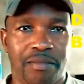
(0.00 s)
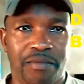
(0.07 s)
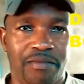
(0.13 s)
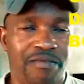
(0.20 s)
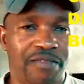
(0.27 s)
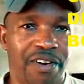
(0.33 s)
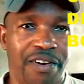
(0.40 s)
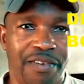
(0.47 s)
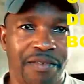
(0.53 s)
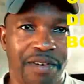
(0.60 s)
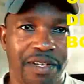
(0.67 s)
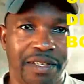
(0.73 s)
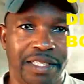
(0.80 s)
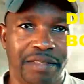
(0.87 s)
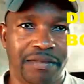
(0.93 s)
Very
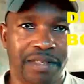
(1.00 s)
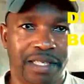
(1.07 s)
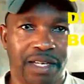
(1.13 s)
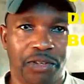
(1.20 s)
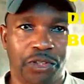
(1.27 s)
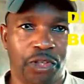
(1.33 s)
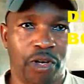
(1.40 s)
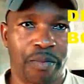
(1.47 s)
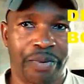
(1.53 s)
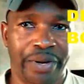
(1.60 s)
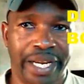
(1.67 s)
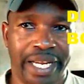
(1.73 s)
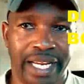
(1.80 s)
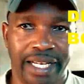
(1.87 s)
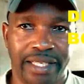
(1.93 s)
difficult job
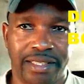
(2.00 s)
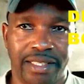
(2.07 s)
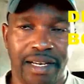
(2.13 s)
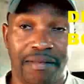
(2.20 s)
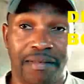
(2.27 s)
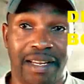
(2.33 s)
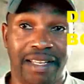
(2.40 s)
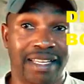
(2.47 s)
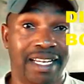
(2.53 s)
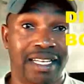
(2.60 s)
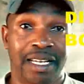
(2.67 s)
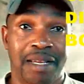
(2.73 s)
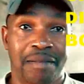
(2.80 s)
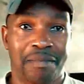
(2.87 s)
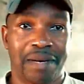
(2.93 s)
breaking and stuff like that,
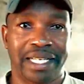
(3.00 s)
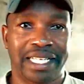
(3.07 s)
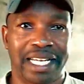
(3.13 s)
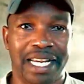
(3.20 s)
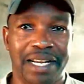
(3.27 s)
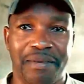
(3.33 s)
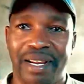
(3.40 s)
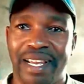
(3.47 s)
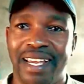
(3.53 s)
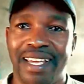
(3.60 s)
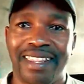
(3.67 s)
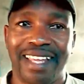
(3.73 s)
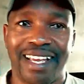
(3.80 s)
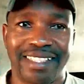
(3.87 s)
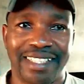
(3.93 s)
but anyway,
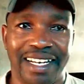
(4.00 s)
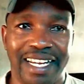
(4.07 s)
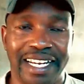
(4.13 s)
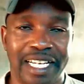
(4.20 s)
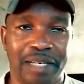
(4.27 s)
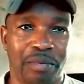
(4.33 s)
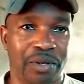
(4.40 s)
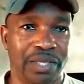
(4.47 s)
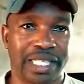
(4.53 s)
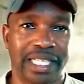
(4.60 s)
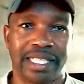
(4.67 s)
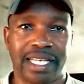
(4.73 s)
that's a learning process.